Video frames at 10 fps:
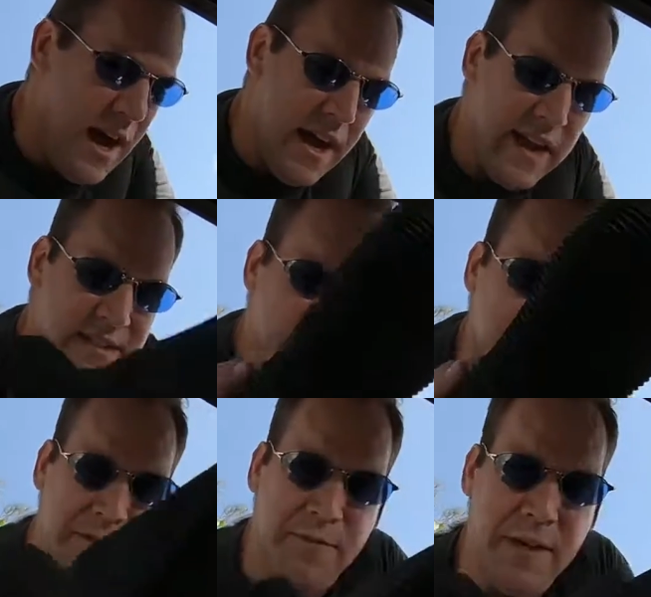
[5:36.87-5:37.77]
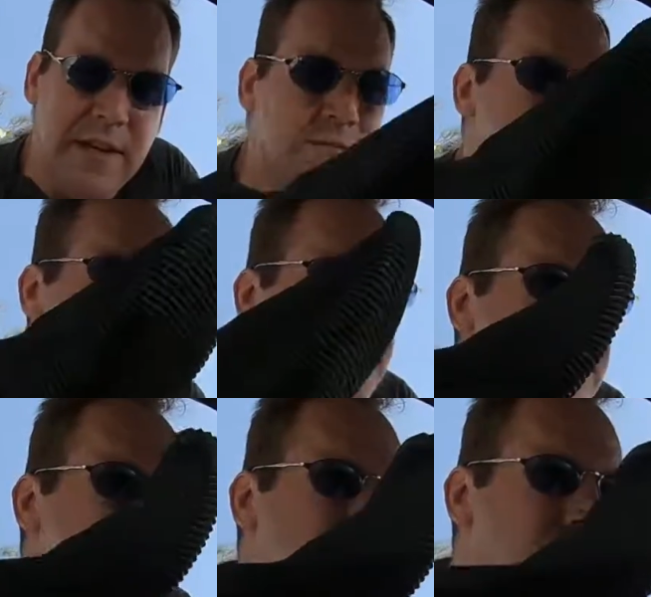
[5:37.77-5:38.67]
Got some big feet.
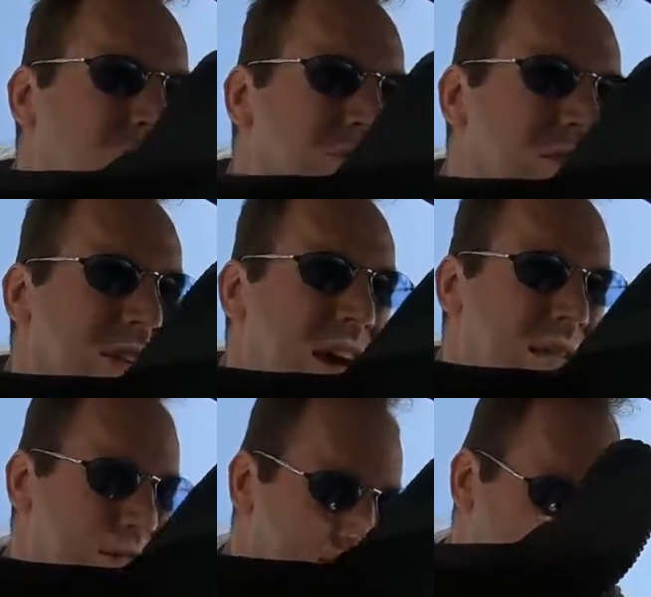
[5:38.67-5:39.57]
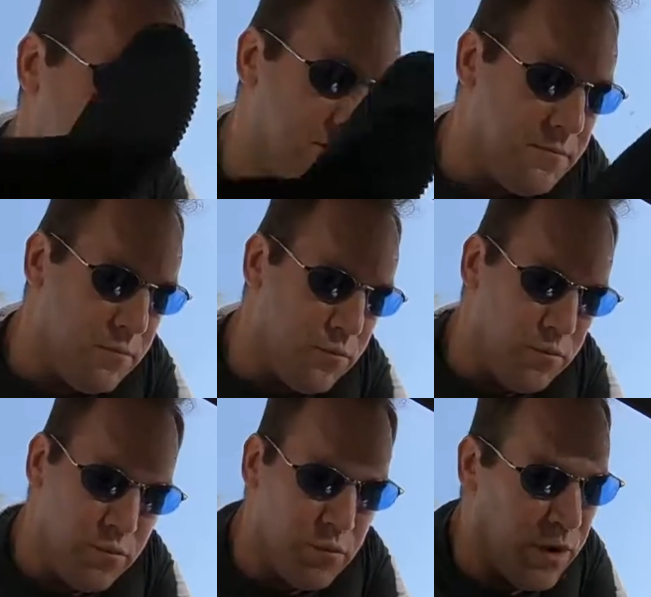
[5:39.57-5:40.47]
It's always good to have these.
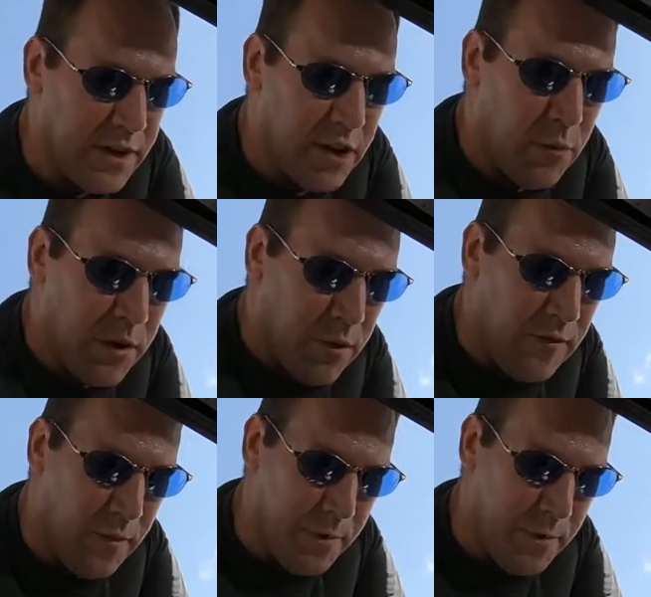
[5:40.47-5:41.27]
Really don't want to rough up your